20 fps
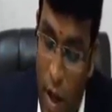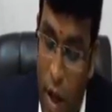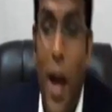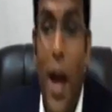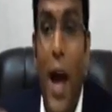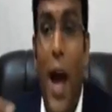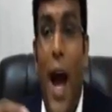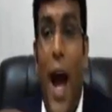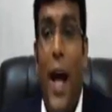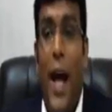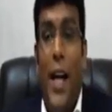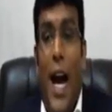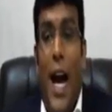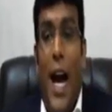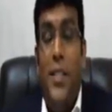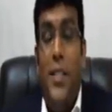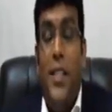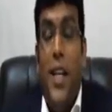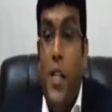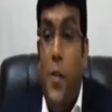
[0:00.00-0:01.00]
And the
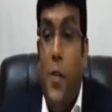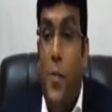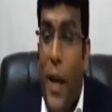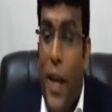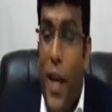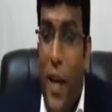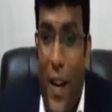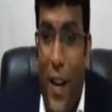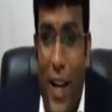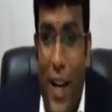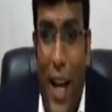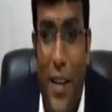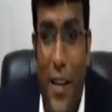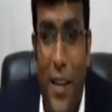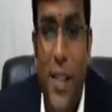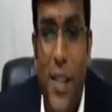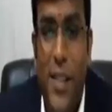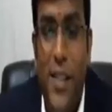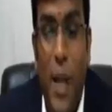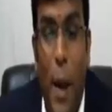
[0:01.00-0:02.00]
answer is being given like
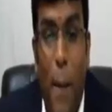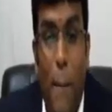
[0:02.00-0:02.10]
this,